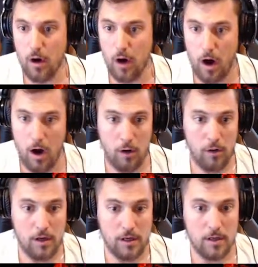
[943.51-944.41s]

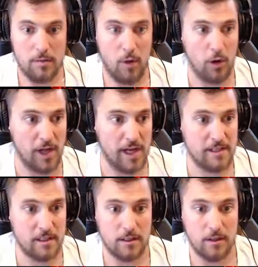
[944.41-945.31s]
Oh! Mole Knight!
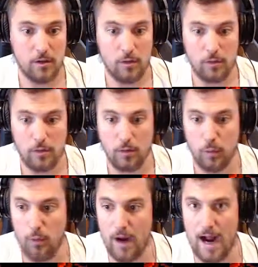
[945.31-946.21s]

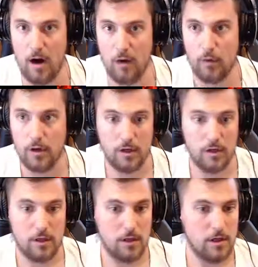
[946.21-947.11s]
Wow!
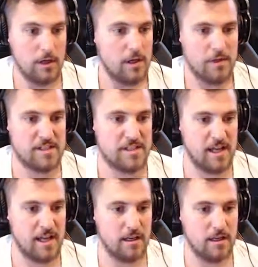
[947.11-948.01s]
This is
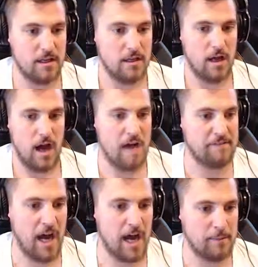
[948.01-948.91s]
it. I've got him.